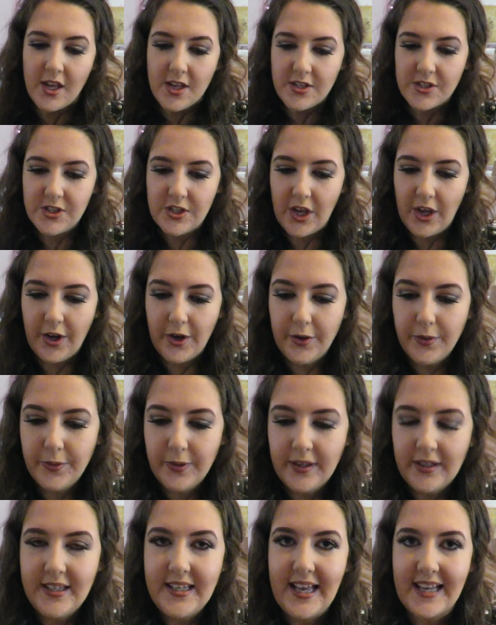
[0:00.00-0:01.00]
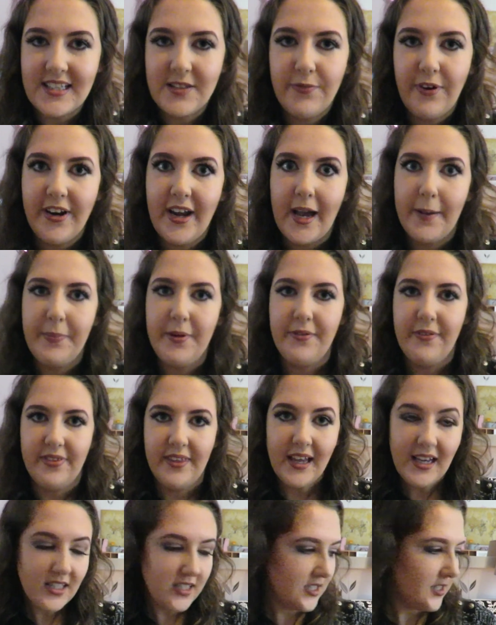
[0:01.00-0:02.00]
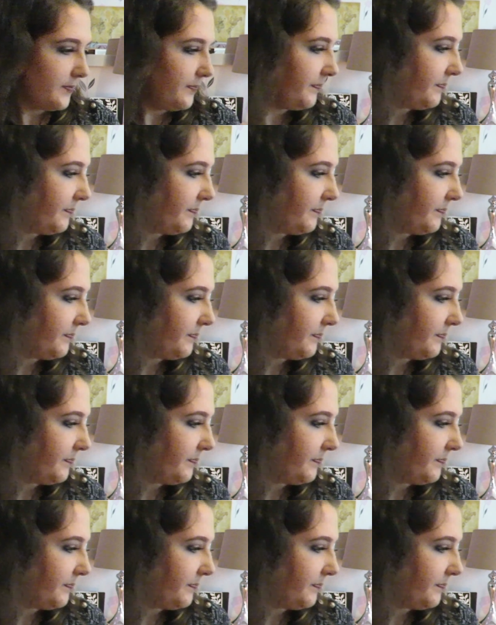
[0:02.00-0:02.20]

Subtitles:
So yes, very happy with that.